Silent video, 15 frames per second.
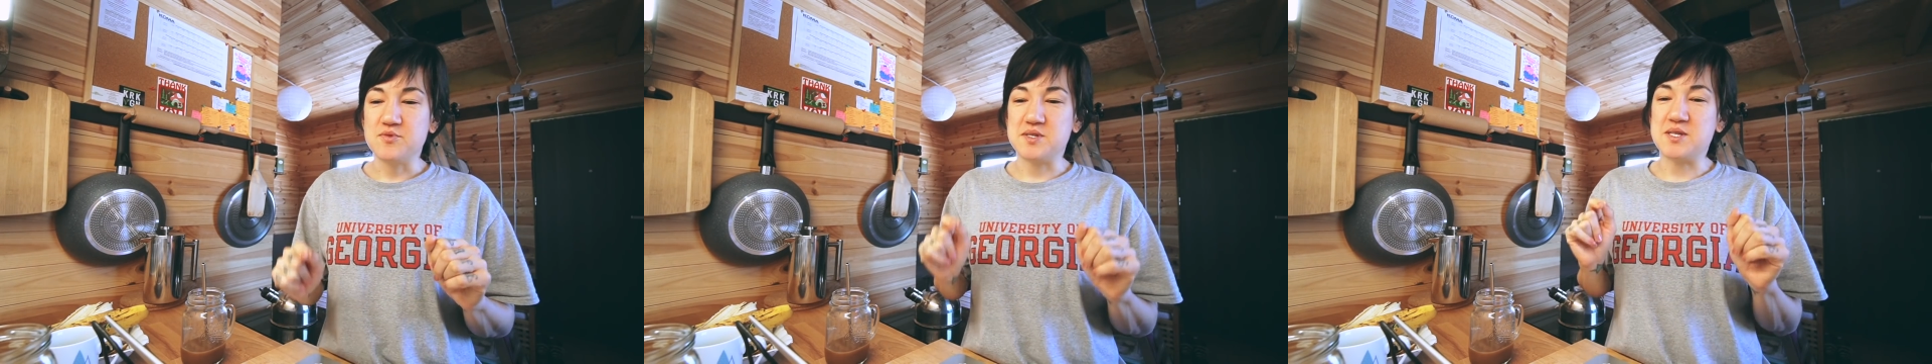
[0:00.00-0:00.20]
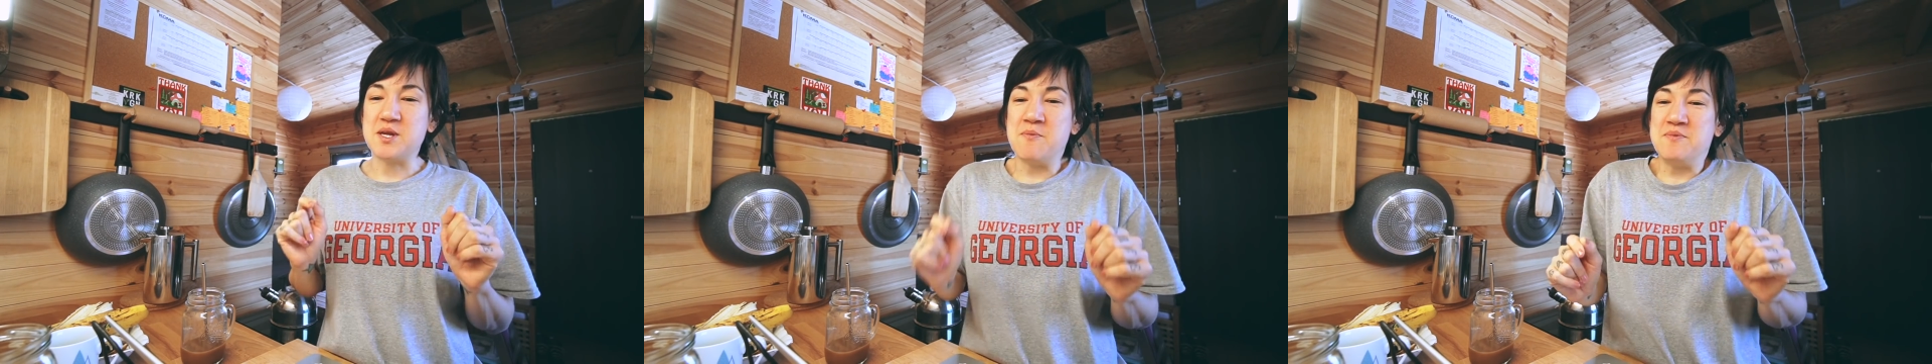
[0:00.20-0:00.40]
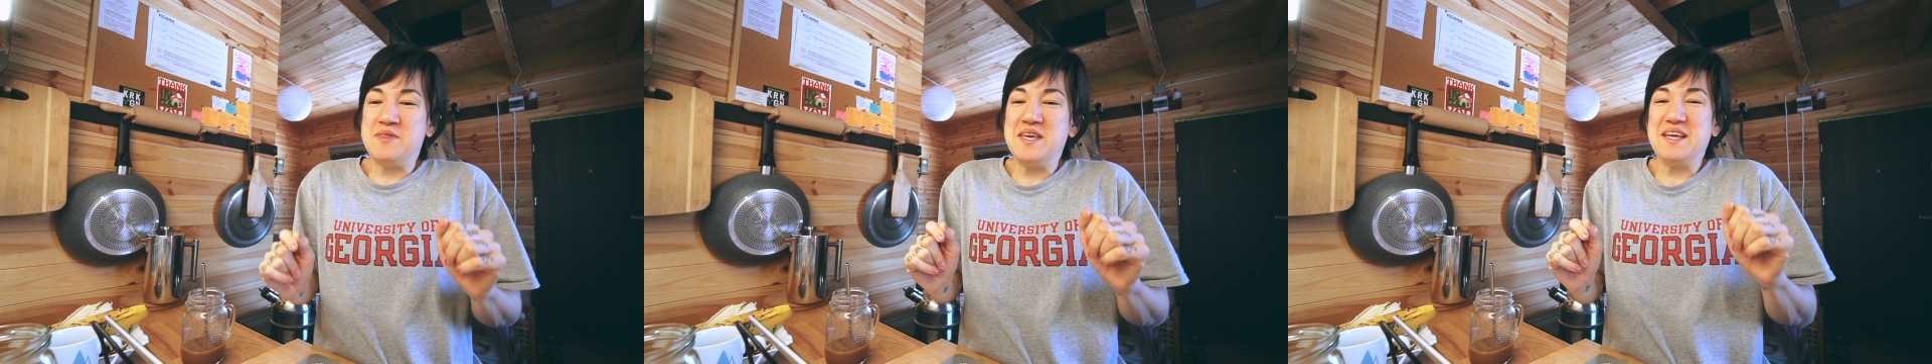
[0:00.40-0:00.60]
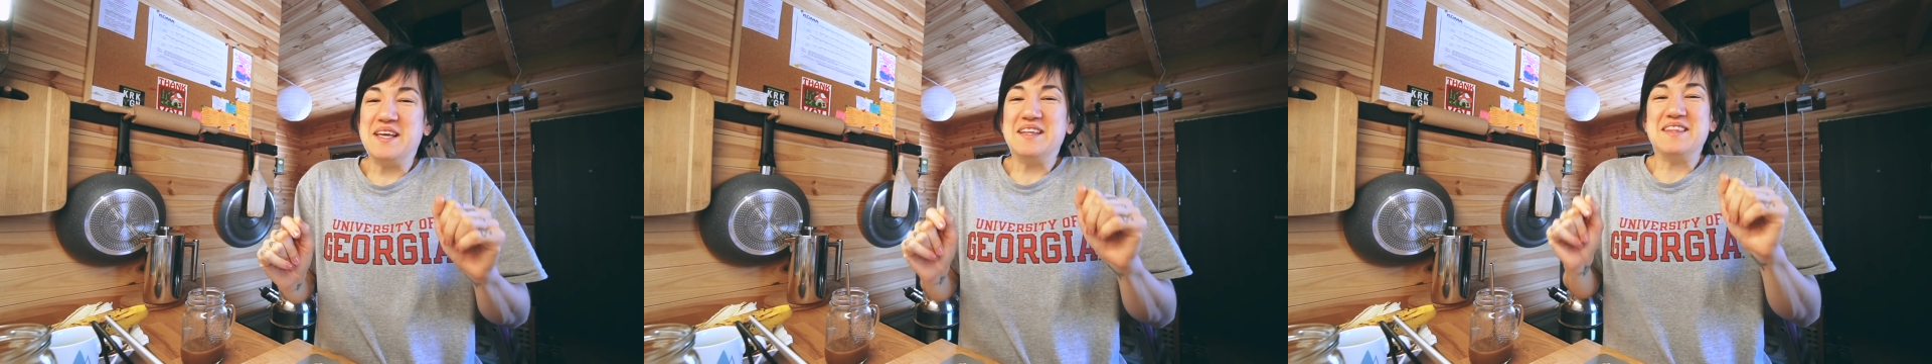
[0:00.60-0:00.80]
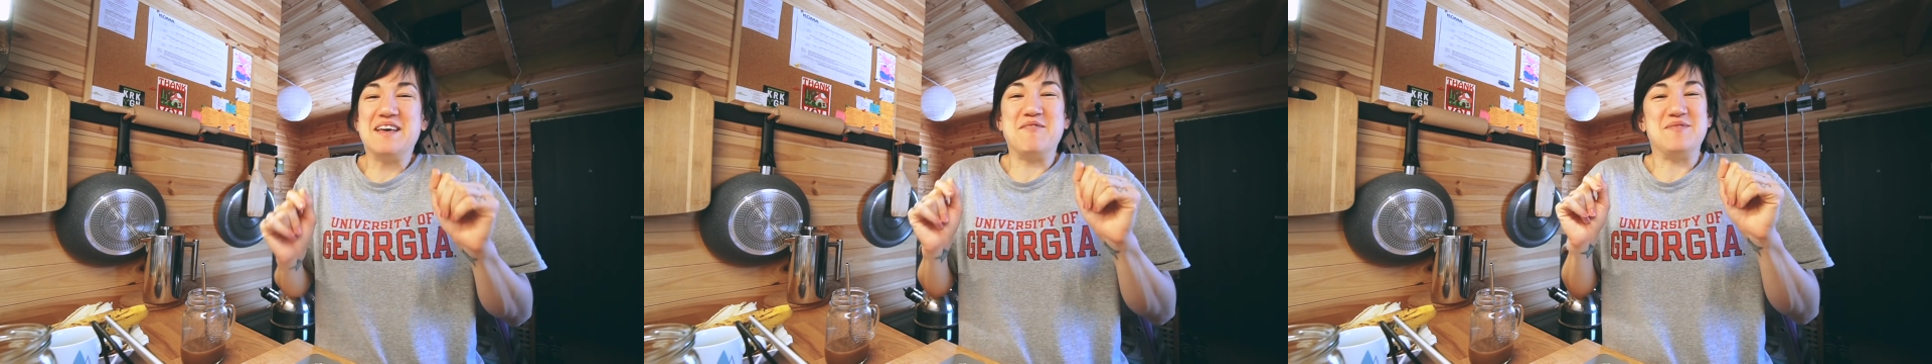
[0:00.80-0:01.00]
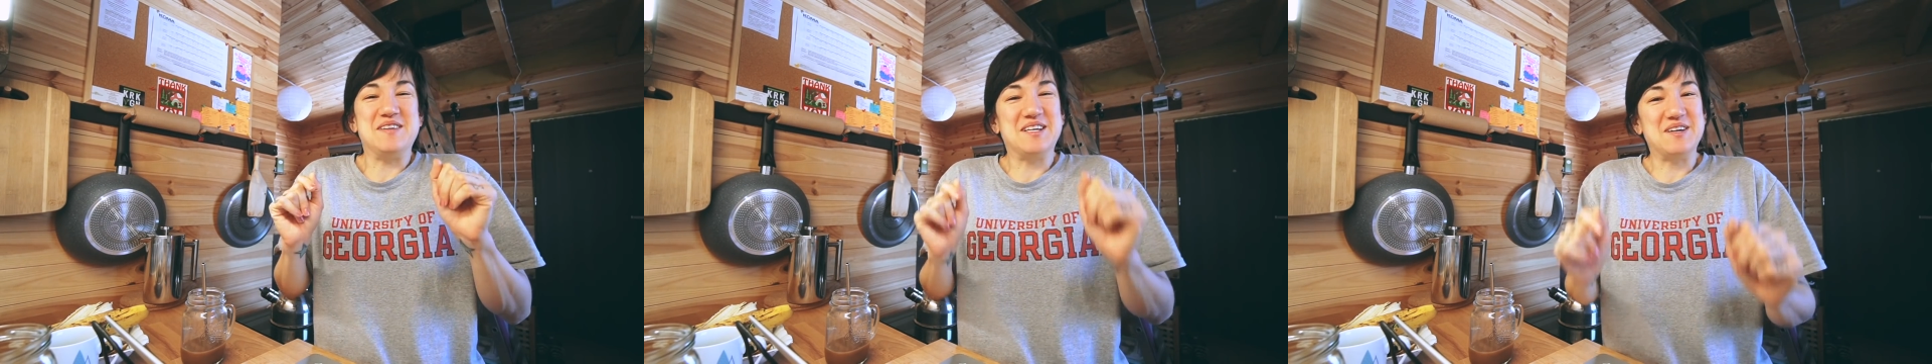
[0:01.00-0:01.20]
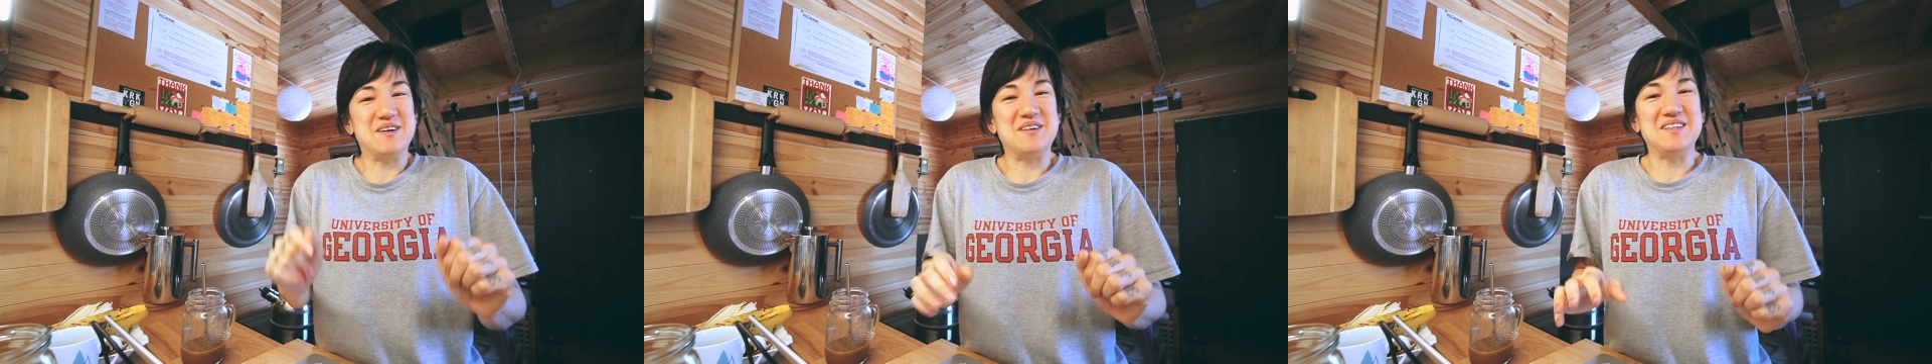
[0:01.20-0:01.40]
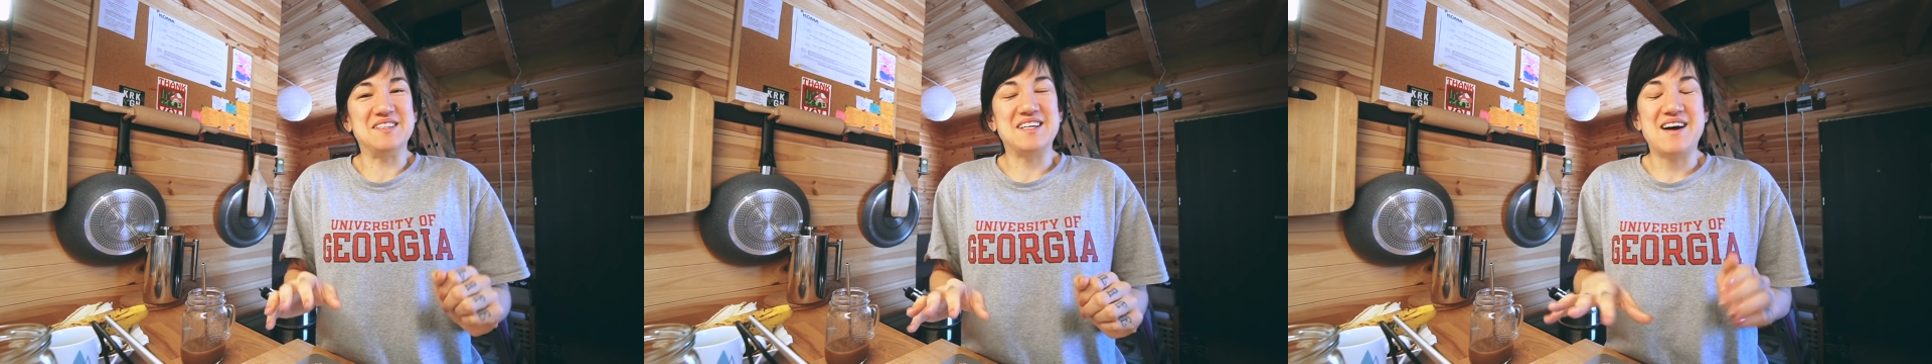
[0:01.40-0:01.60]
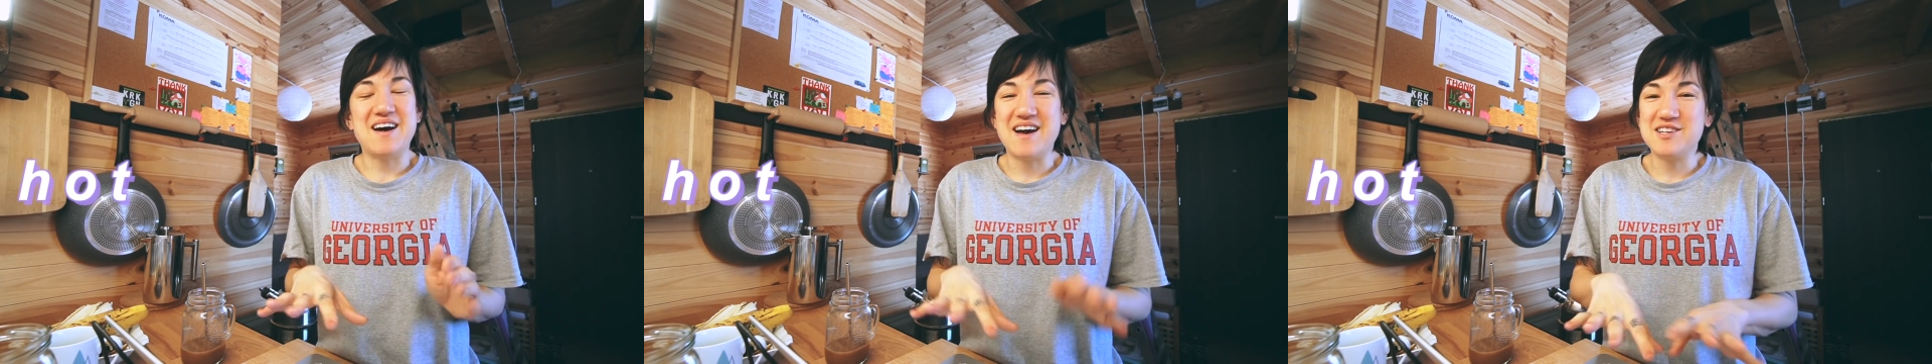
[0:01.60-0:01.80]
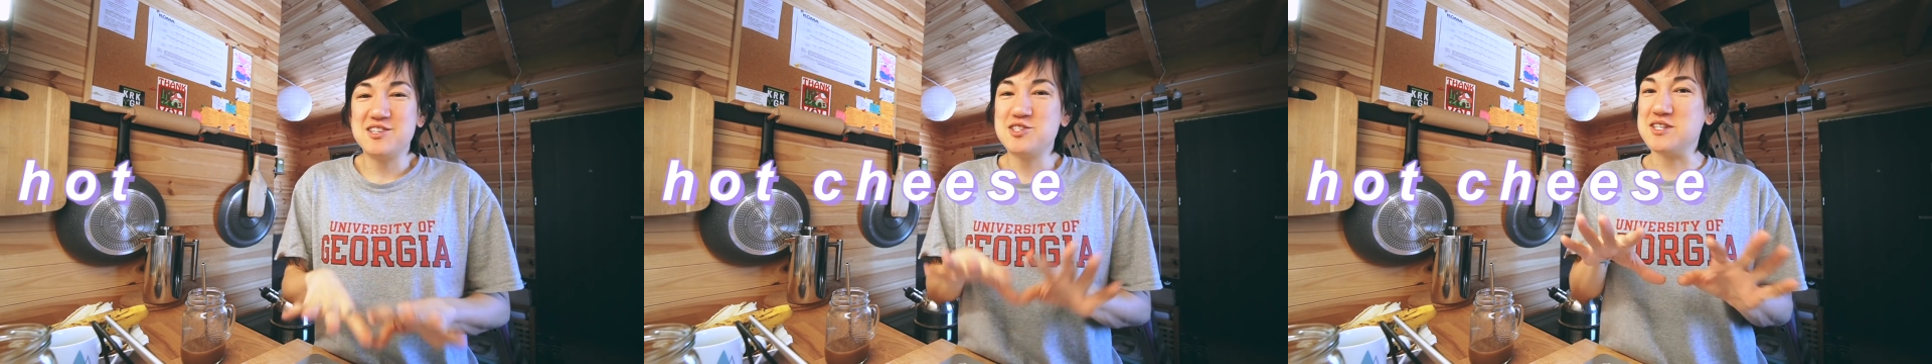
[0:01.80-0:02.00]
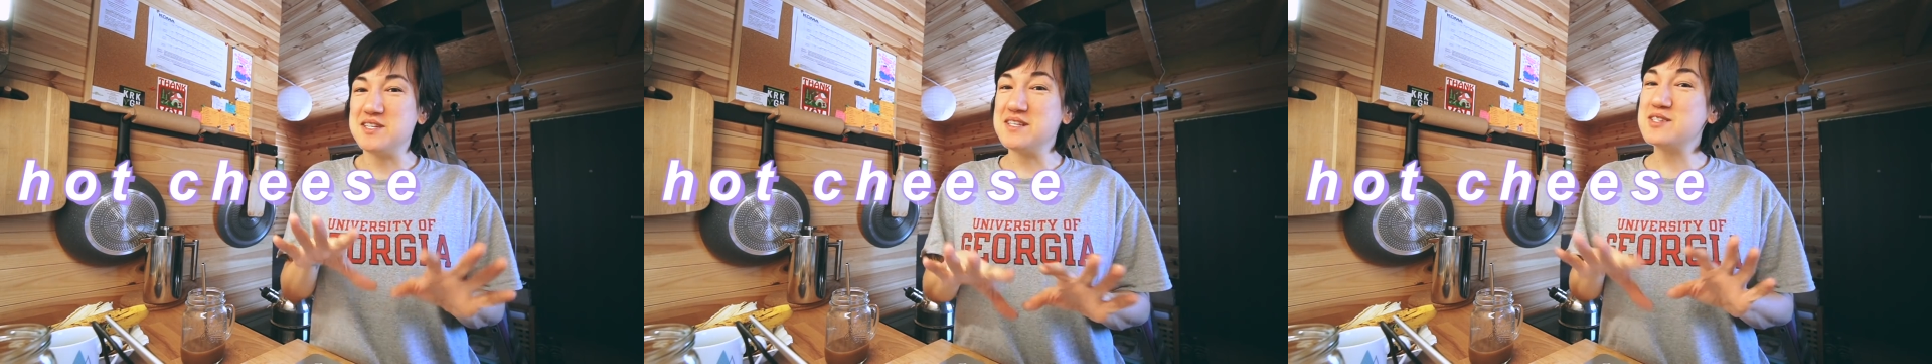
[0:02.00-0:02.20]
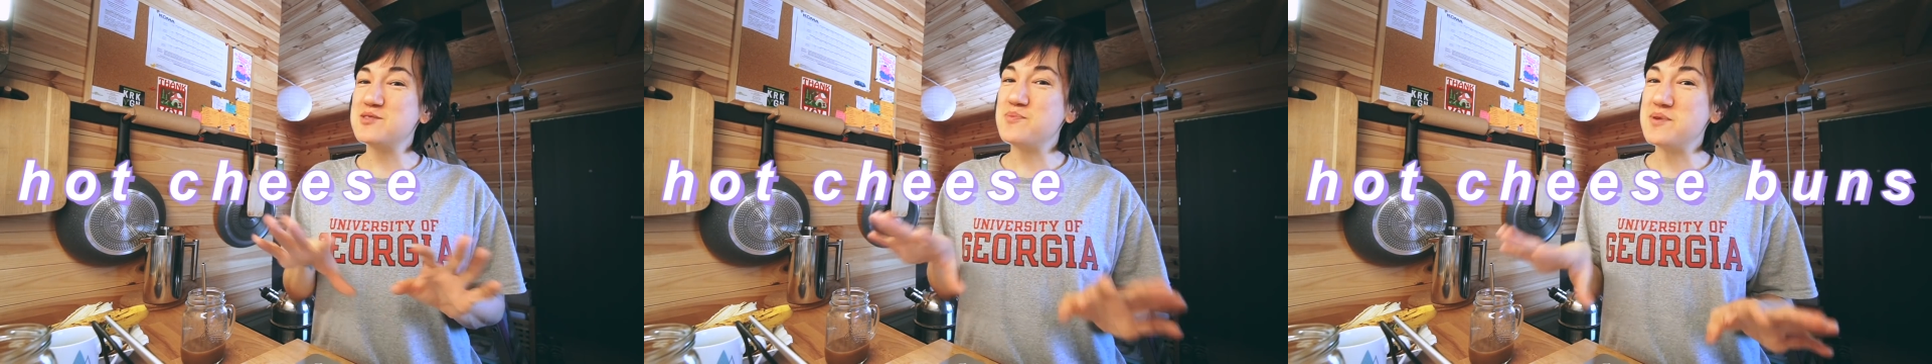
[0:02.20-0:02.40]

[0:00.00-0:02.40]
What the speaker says: was something that we called hot cheese